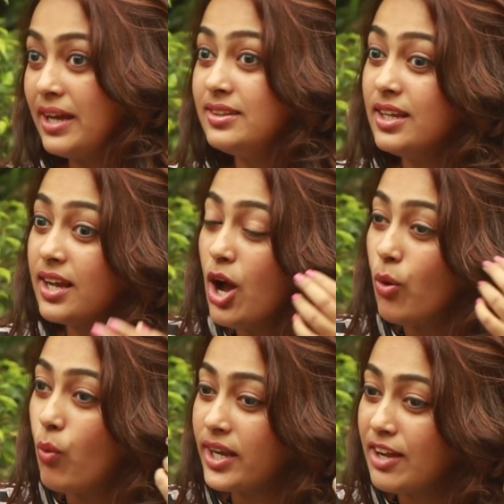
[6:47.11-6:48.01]
I hmm. think
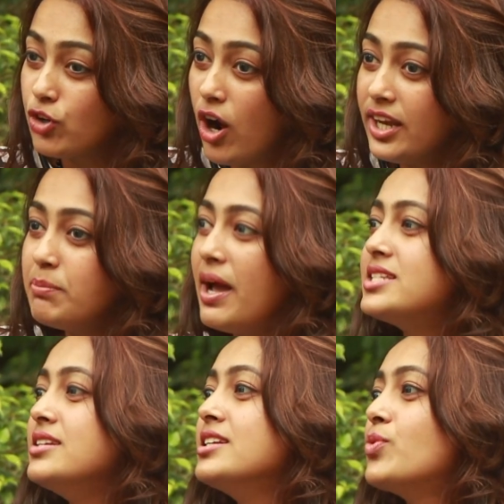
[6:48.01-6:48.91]
what I've not
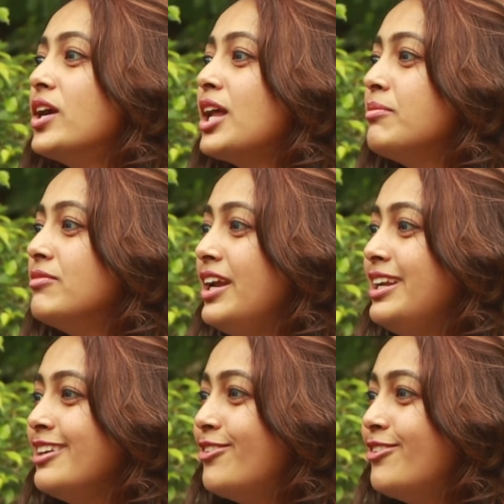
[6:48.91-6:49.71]
imagined is what I'm waiting